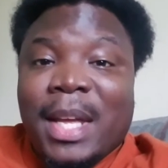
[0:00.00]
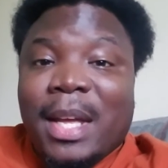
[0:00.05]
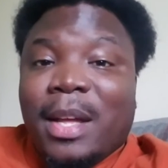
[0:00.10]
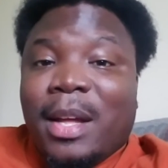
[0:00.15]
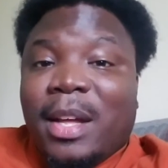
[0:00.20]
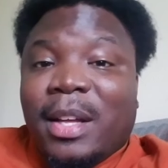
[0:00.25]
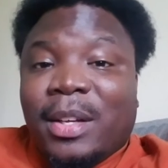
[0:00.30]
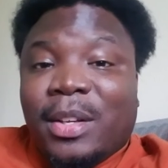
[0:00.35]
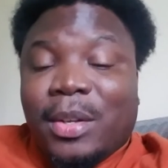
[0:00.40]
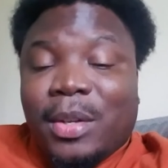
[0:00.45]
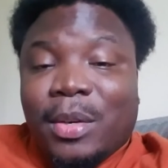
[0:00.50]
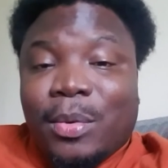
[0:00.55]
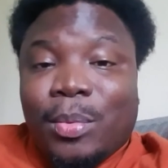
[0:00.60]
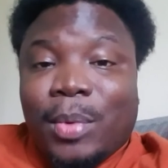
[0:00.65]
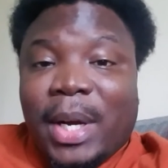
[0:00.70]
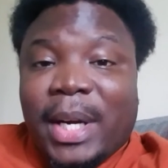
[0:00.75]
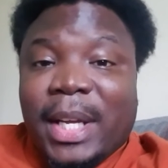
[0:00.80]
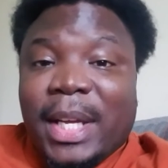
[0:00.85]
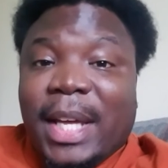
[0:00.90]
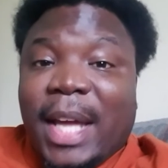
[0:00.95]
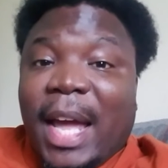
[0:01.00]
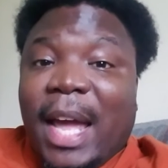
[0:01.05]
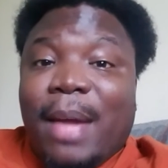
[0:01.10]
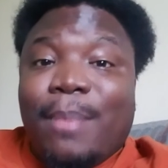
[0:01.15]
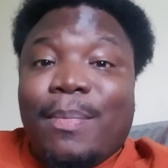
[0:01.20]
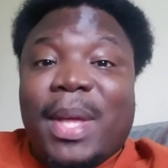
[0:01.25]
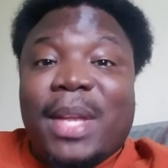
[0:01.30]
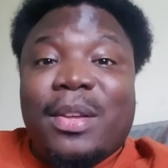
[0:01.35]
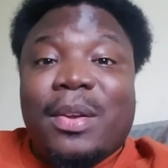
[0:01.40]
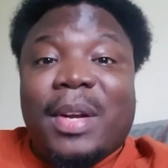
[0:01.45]
A good running
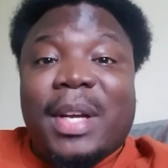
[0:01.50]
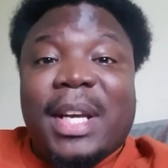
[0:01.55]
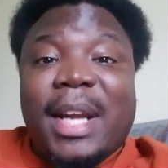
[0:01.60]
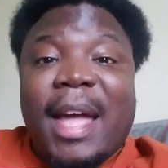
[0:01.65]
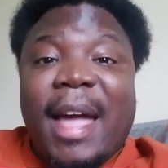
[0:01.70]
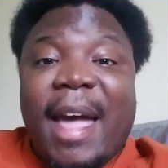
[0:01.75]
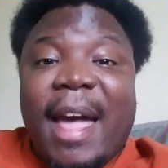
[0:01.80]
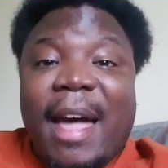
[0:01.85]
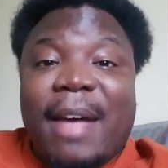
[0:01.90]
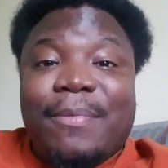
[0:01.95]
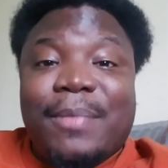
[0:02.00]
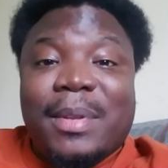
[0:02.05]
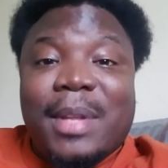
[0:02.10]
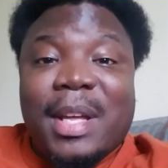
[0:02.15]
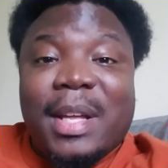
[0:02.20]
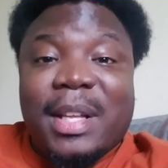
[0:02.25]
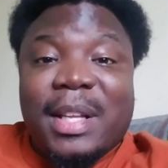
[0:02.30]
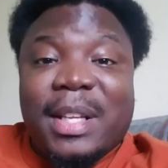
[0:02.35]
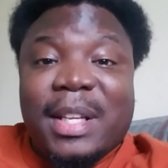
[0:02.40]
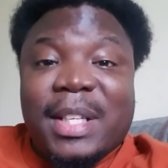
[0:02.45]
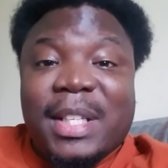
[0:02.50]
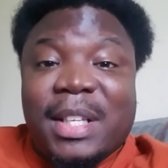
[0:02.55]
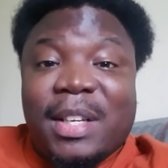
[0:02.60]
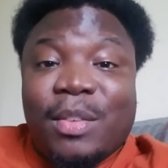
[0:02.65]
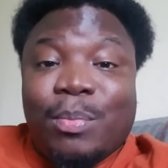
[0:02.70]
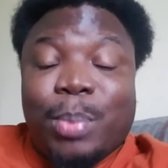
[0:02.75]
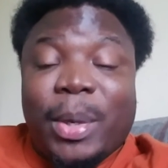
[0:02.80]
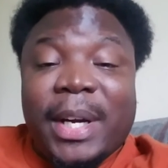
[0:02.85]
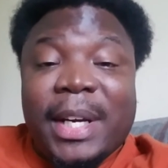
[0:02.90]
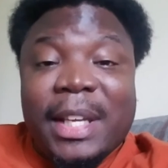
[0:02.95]
game. And you're going to have a
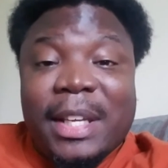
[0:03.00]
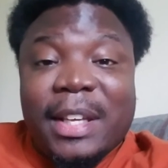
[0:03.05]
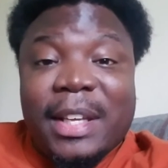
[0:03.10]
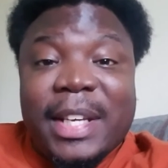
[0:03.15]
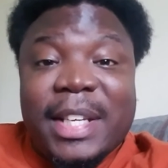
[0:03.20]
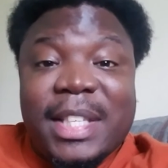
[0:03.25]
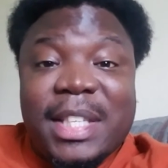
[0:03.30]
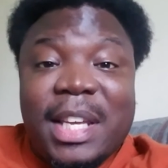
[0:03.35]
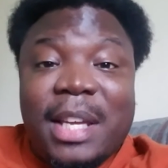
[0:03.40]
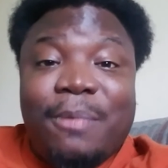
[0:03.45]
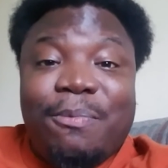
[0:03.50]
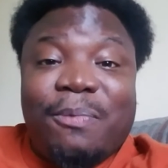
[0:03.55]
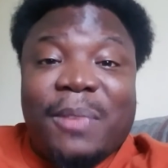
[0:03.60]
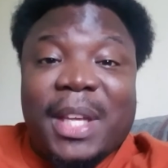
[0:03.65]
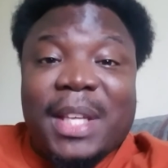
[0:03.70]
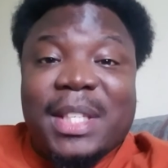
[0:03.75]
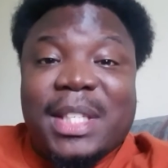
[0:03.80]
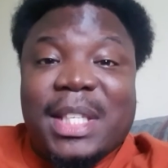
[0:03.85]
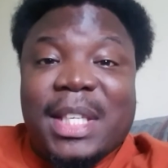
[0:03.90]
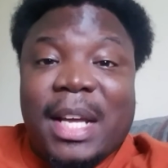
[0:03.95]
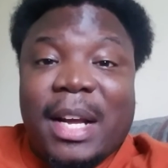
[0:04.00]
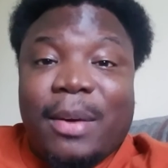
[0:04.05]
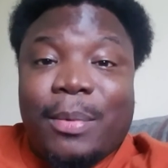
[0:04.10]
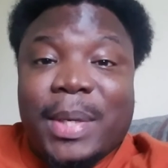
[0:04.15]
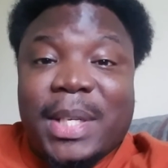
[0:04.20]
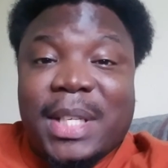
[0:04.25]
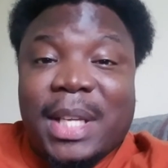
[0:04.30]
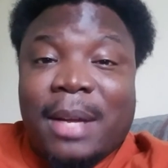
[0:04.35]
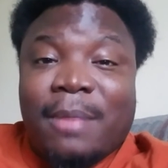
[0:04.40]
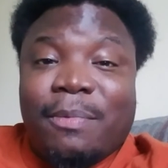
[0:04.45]
pretty good defense there
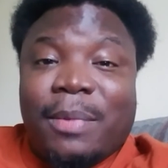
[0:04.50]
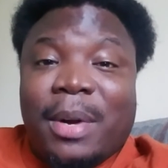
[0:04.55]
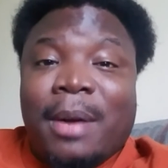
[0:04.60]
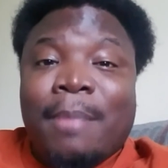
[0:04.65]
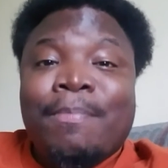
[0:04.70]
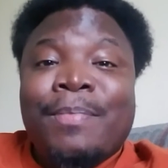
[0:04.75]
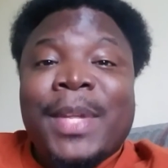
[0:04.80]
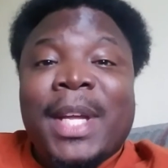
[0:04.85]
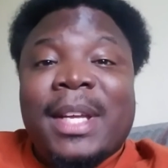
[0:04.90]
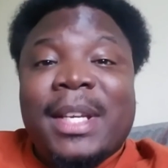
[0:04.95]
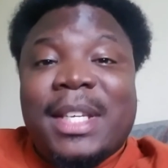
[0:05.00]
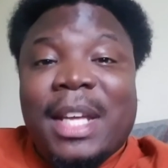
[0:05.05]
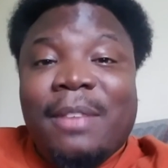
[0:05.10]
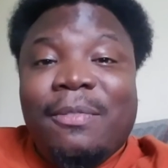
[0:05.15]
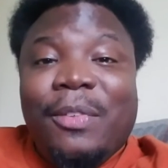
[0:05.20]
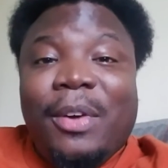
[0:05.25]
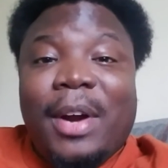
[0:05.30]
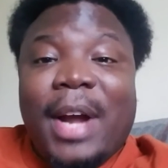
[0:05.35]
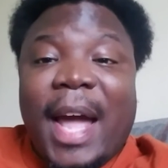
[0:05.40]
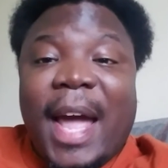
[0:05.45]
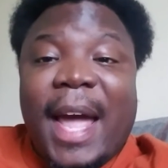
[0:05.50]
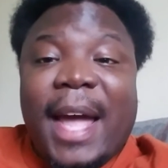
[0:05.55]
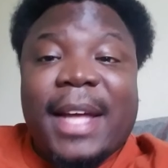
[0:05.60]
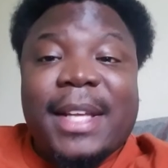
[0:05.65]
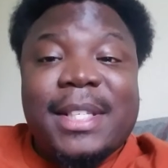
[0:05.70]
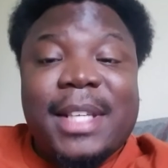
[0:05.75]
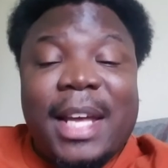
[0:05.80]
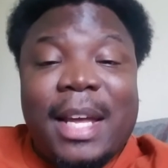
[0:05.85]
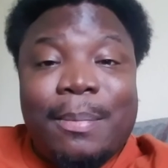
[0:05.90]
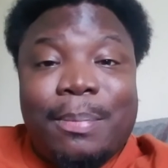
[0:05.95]
with Denver. Denver
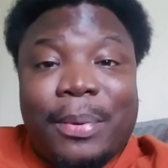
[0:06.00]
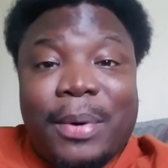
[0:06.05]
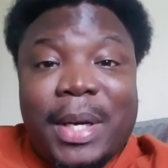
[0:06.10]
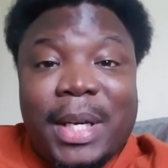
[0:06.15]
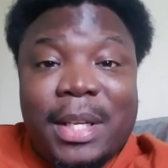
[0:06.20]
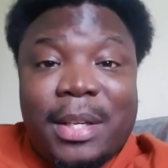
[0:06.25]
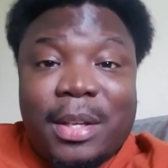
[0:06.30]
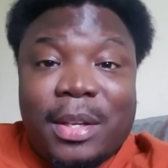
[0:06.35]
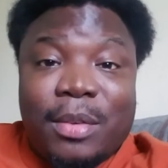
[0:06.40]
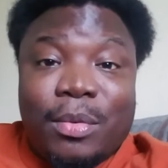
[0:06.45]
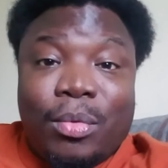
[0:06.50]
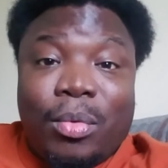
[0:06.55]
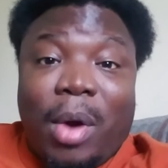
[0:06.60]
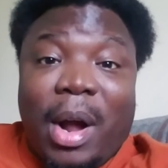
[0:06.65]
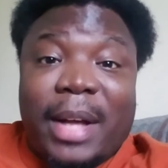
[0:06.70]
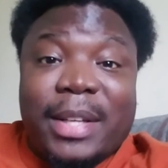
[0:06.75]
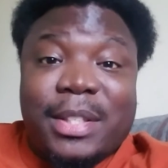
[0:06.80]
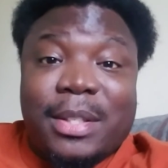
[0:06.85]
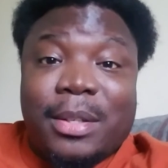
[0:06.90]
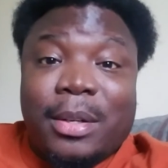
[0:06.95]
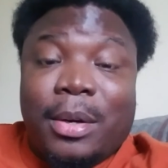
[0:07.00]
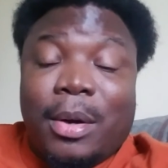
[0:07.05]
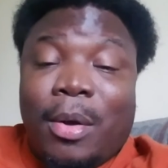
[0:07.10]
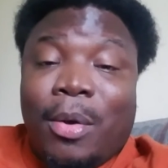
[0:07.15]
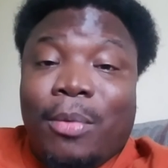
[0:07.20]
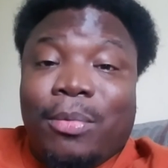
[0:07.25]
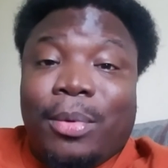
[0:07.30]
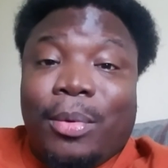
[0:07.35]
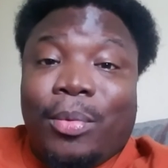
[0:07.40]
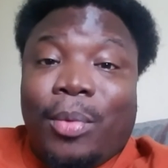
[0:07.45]
has a pretty good roster
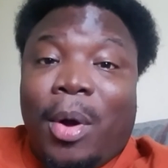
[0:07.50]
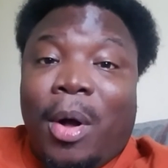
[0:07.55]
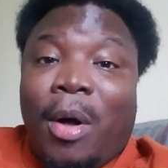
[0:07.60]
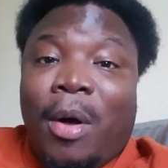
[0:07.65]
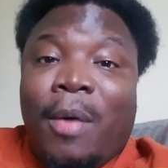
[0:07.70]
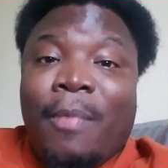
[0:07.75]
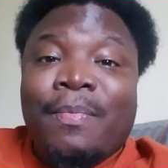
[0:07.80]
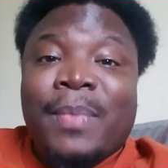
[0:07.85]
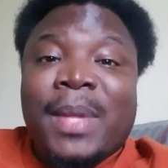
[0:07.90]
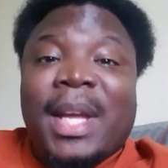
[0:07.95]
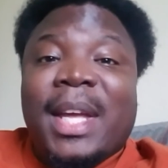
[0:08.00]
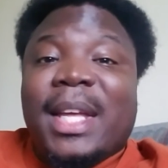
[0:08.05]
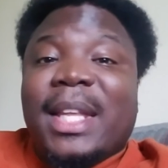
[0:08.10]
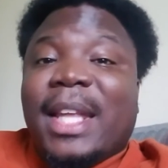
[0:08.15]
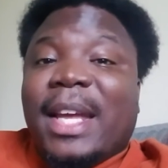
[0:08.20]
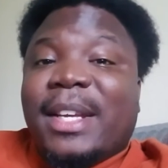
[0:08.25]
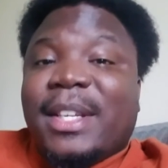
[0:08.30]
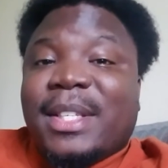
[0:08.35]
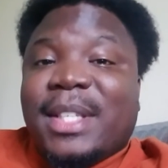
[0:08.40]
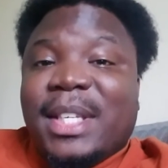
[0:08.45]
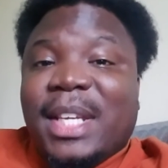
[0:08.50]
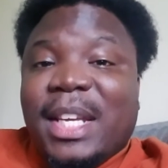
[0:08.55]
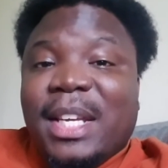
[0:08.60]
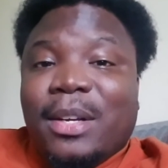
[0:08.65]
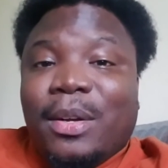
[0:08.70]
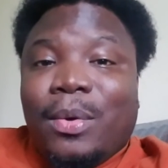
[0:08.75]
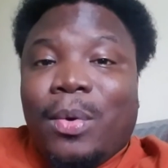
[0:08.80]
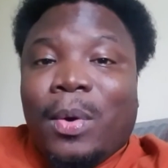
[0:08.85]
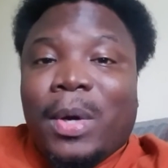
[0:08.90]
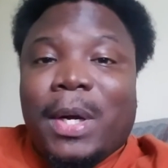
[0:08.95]
overall. They just need a
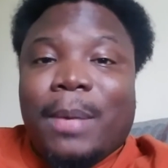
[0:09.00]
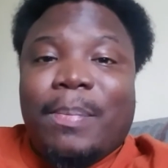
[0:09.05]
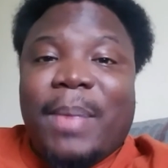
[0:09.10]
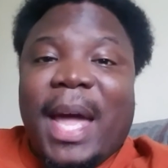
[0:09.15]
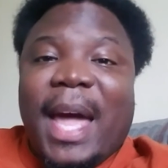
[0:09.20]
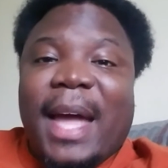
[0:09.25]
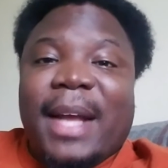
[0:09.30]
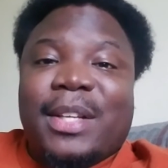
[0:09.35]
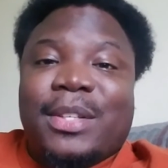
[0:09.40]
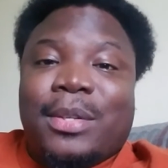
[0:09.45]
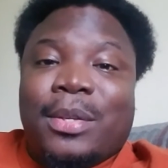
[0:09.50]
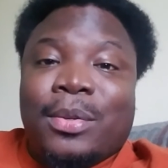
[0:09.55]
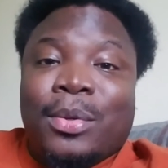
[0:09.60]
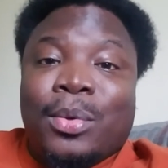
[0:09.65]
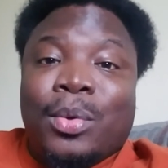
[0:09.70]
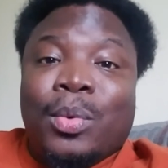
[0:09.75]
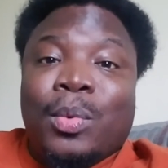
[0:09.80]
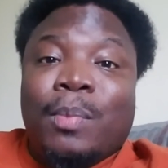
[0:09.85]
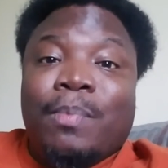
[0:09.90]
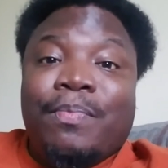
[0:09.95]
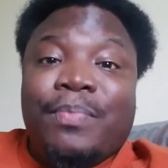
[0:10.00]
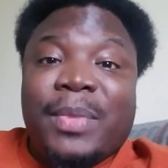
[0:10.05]
quarterback to